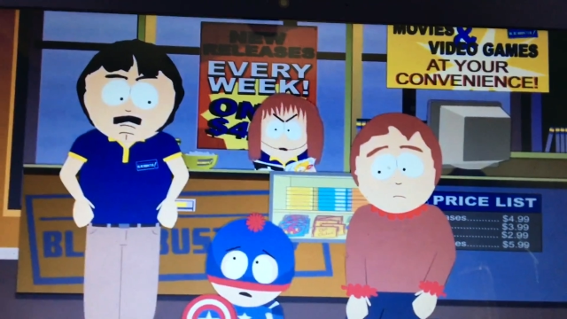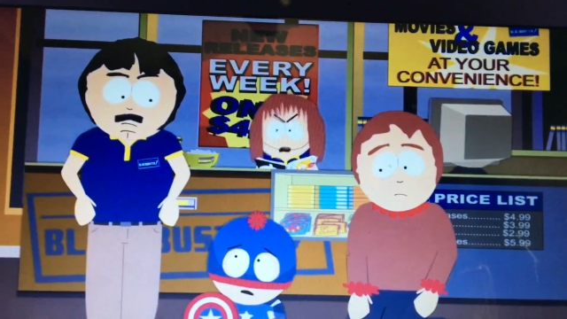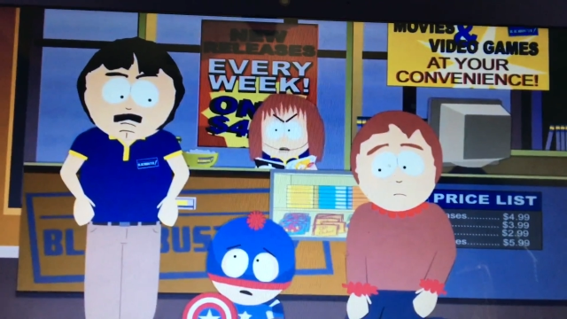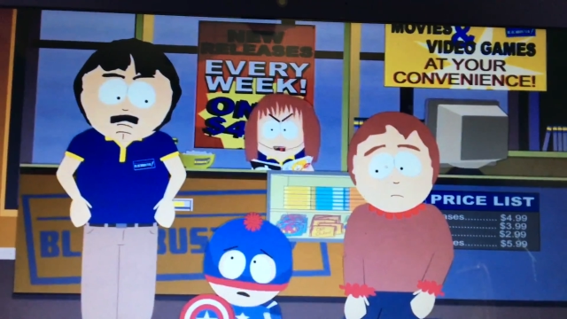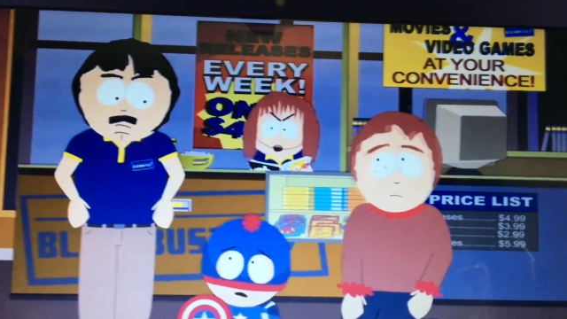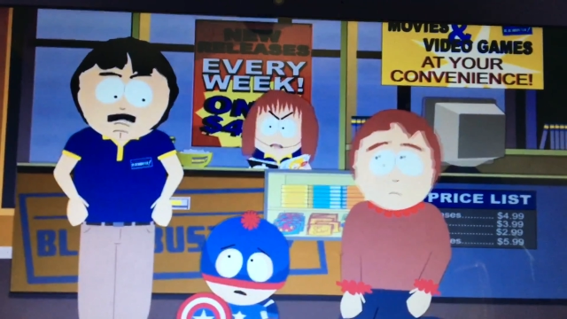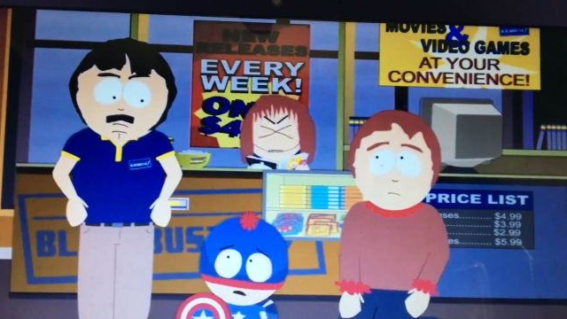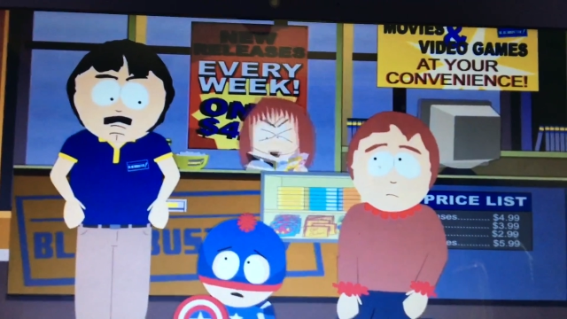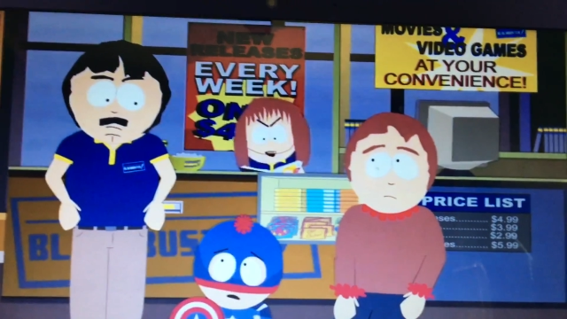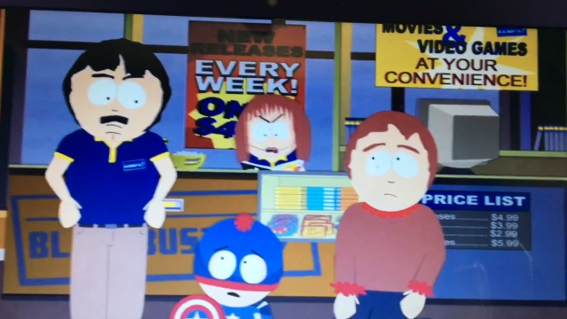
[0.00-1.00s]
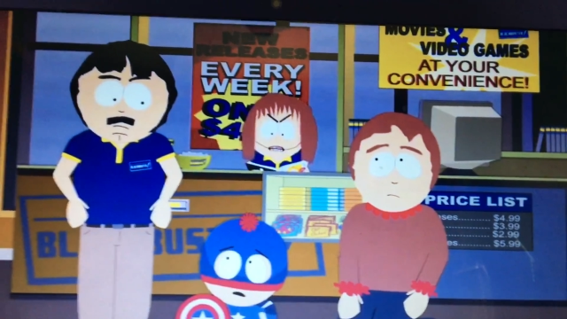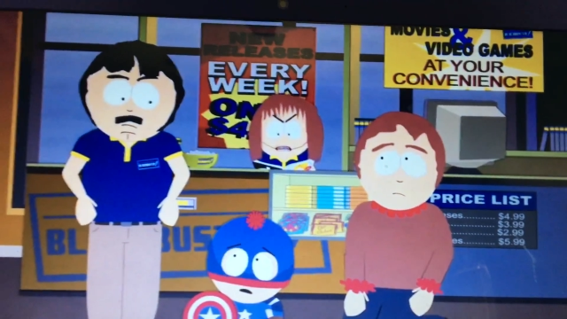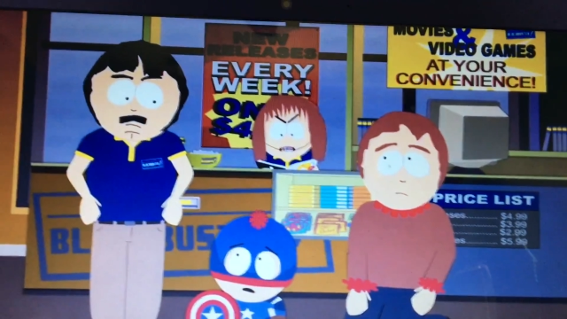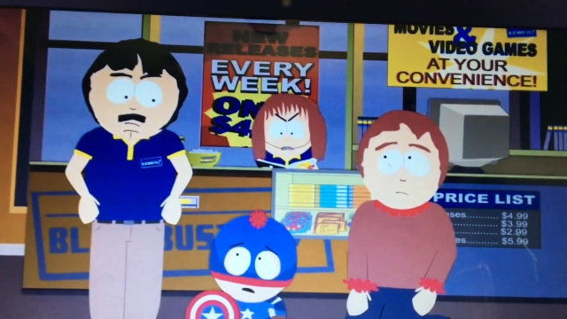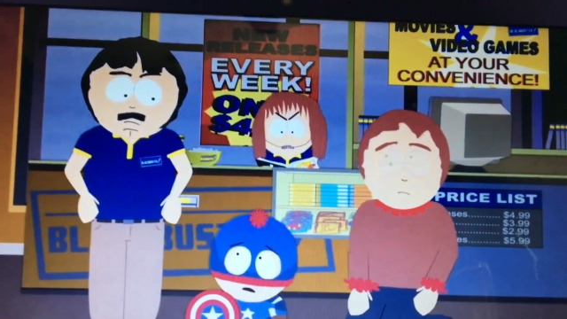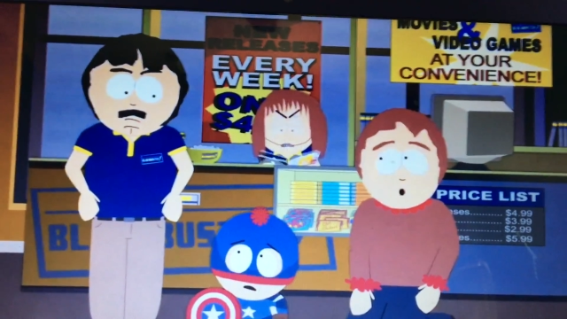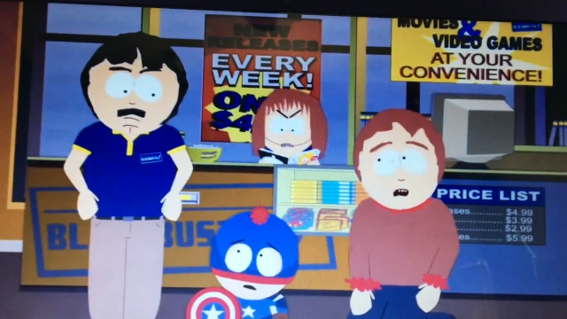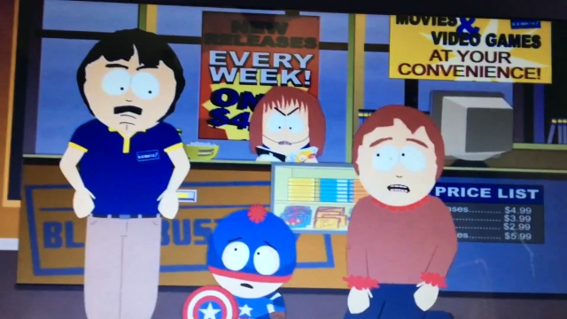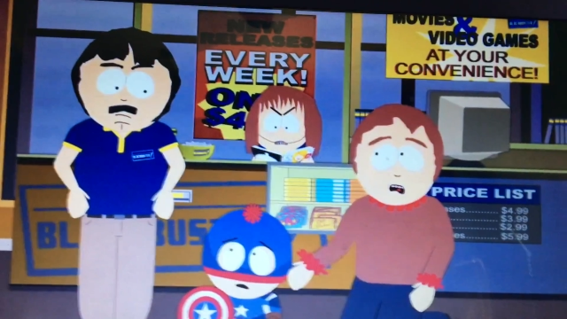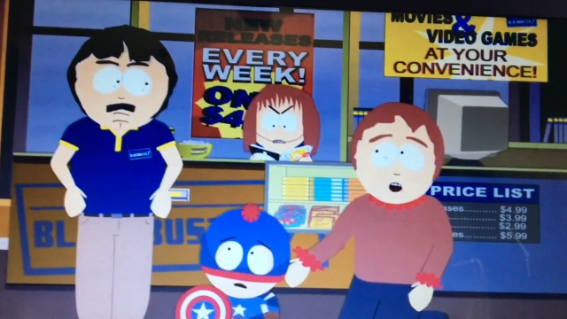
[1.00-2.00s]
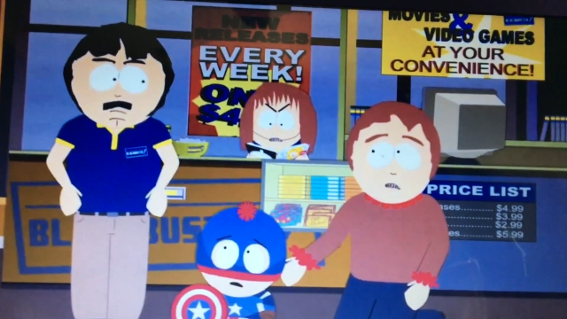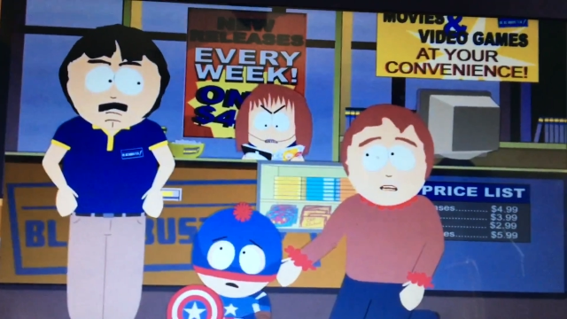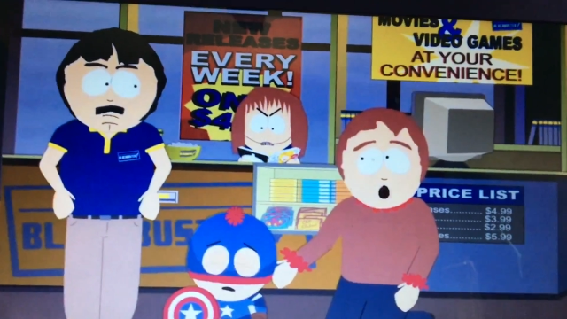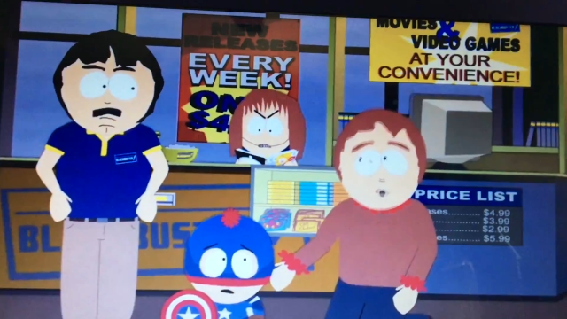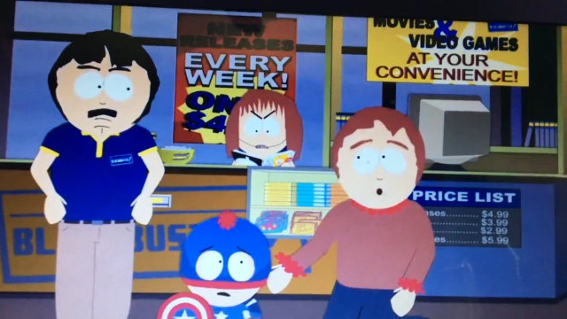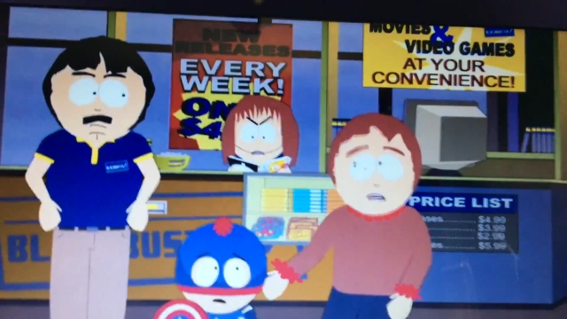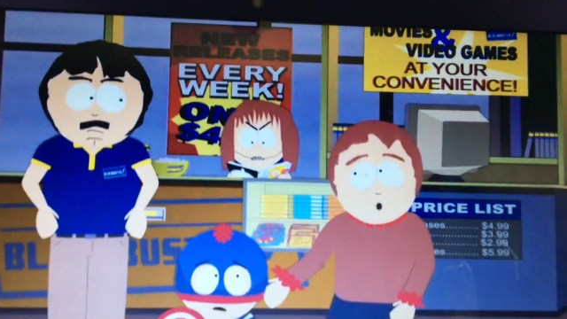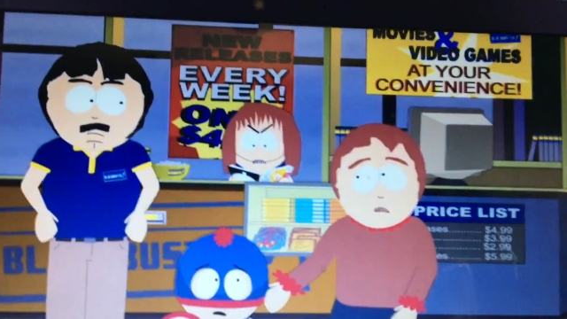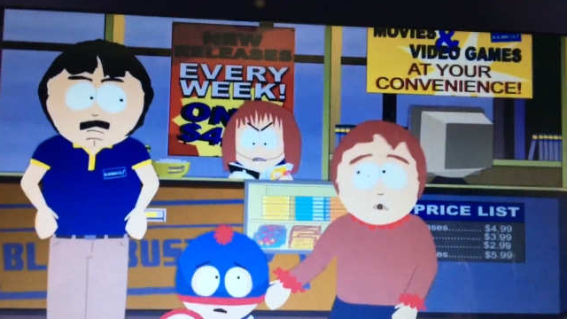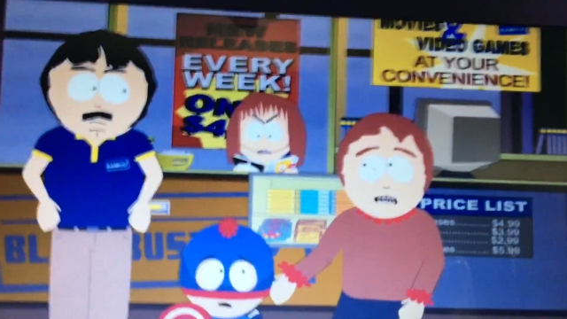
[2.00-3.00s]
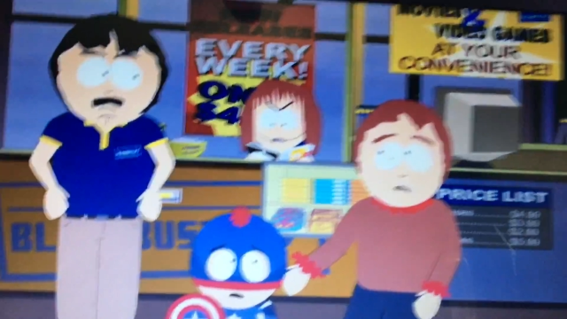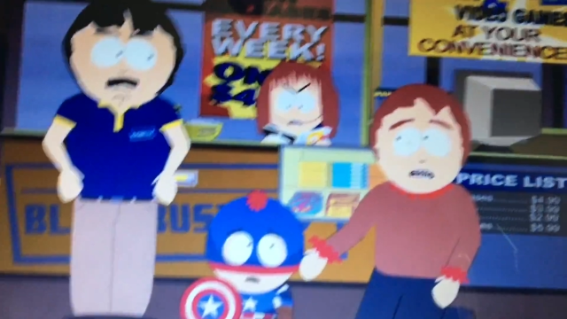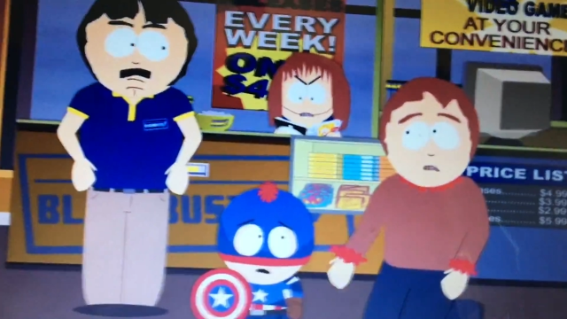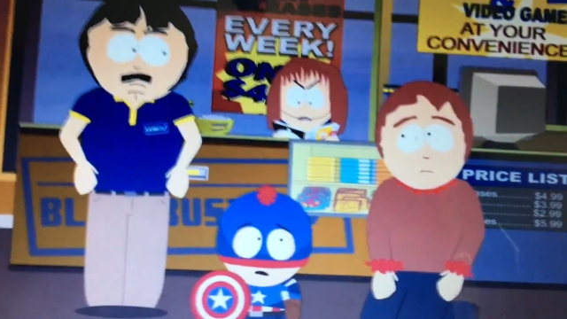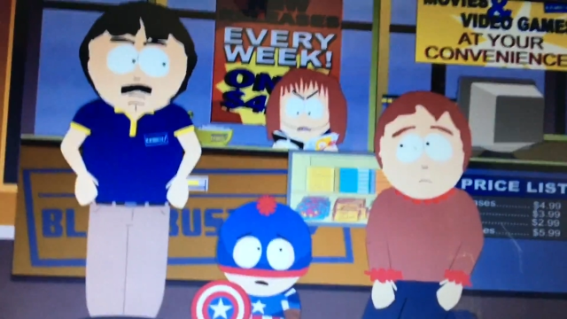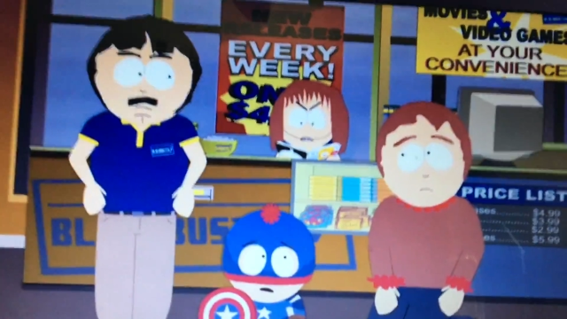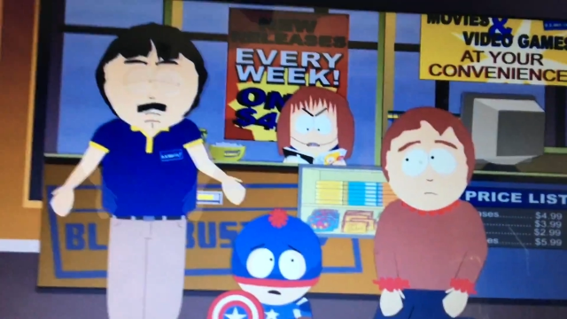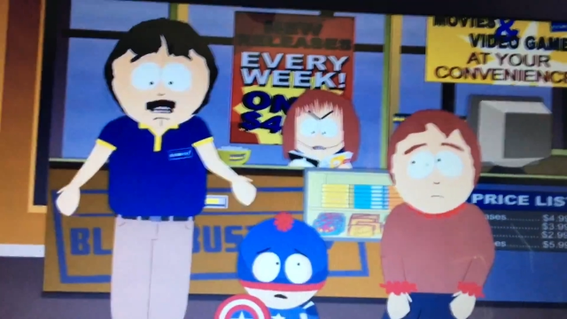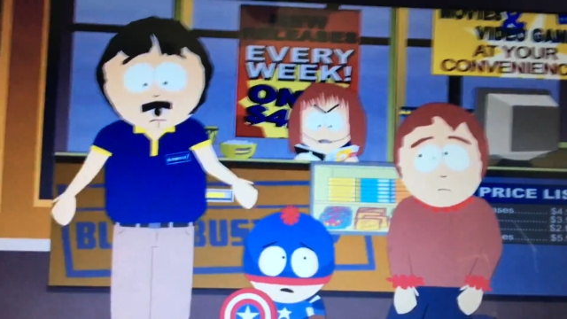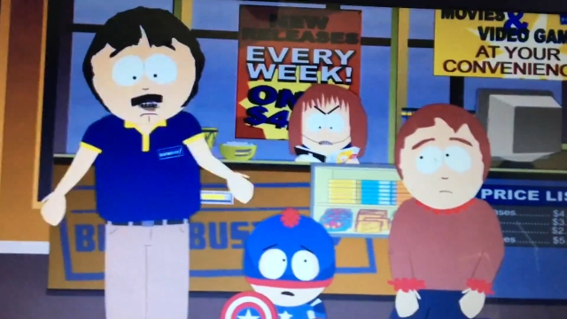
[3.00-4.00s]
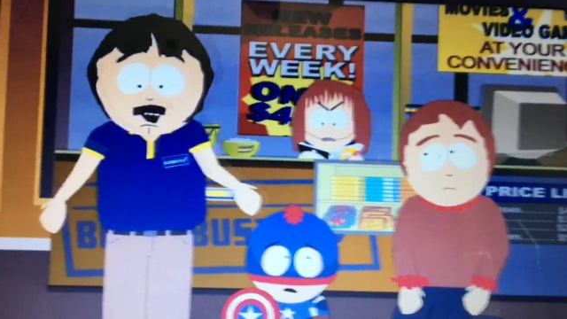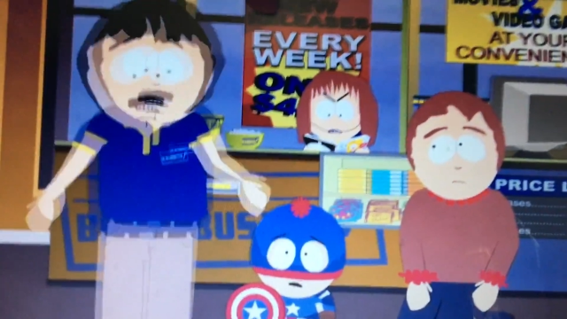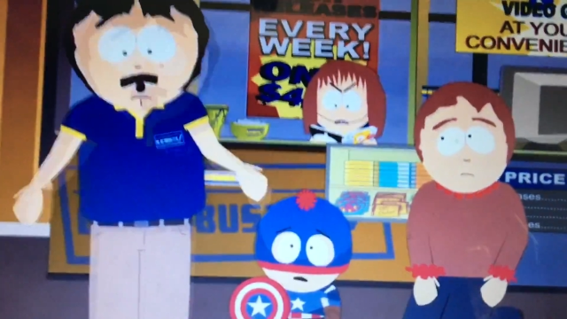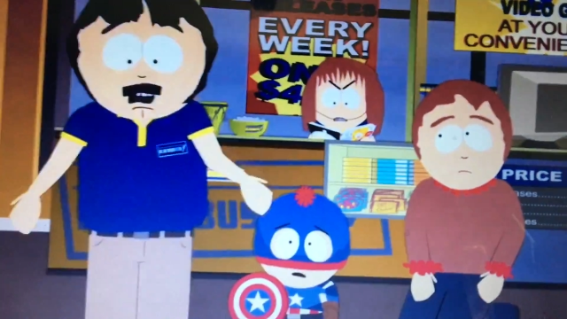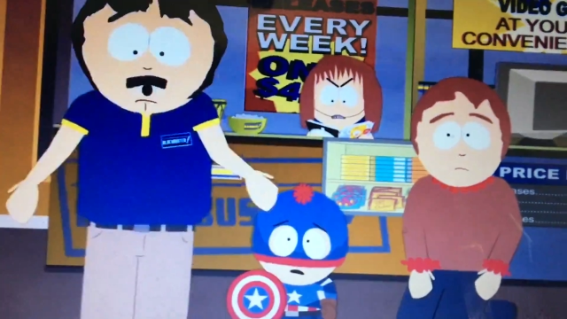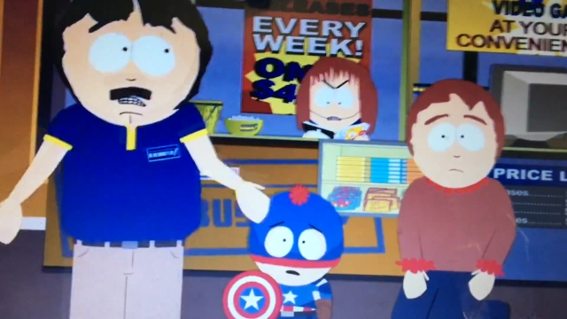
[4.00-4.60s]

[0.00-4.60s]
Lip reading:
Nobody's mouth can be seen.